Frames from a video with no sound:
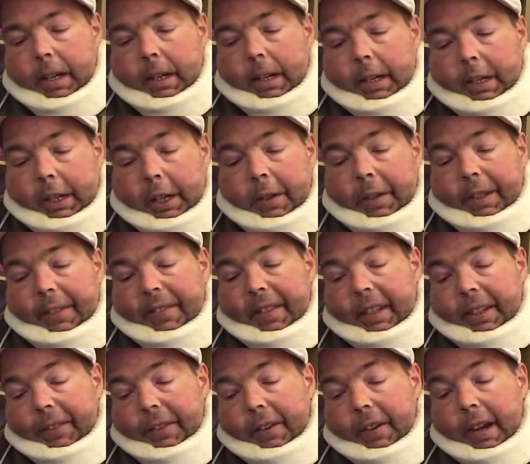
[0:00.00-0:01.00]
You know, these
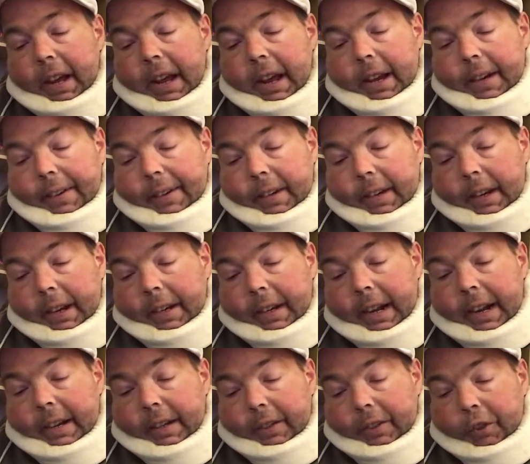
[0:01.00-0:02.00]
things are not
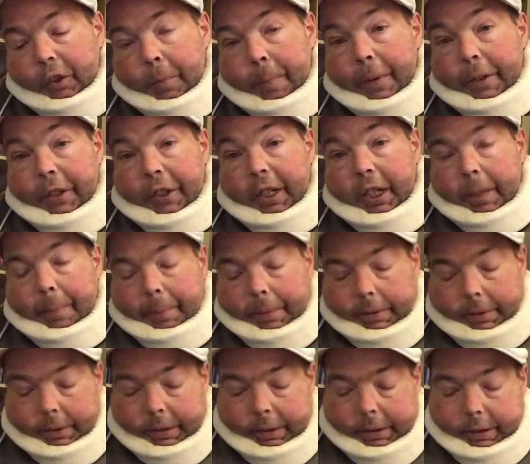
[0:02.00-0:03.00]
super cheap,
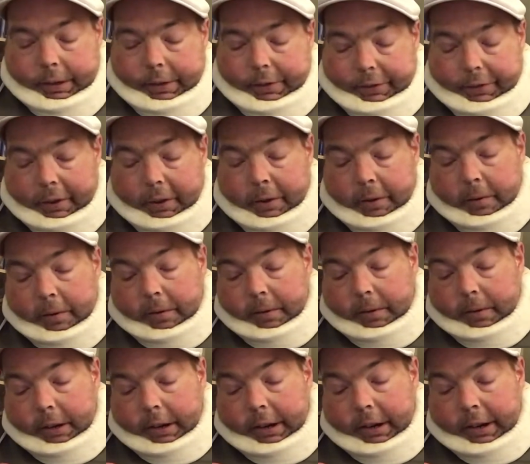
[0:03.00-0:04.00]
so
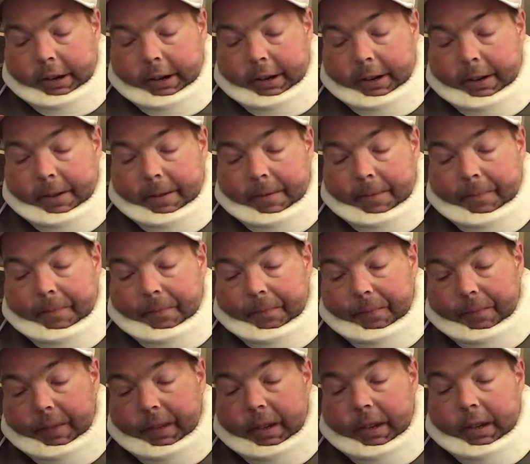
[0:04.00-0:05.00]

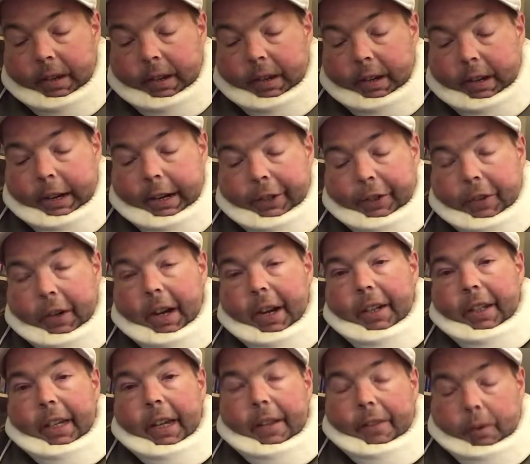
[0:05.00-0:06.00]
I tried
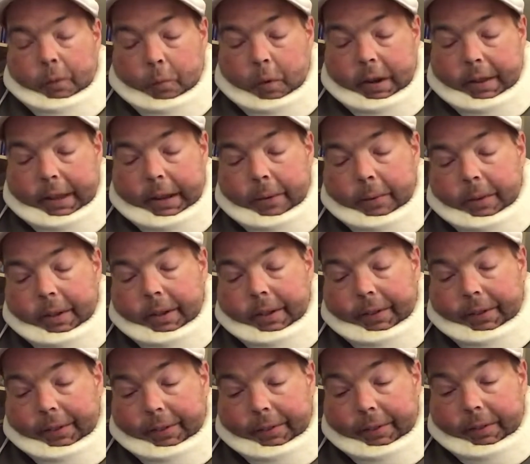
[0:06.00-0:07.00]
to get the one that
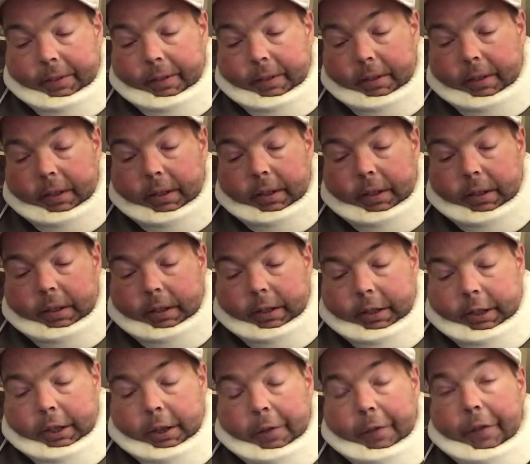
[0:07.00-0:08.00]
was,
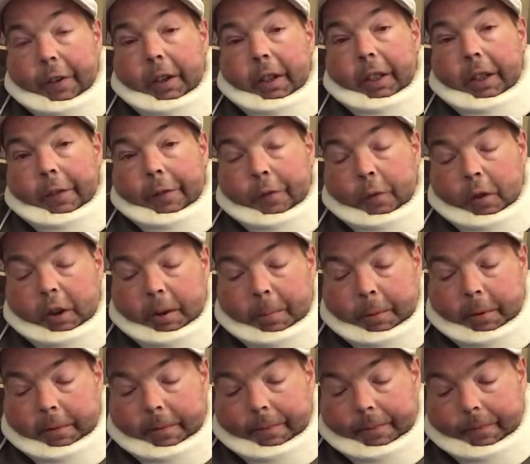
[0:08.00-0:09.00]
you know, fairly affordable.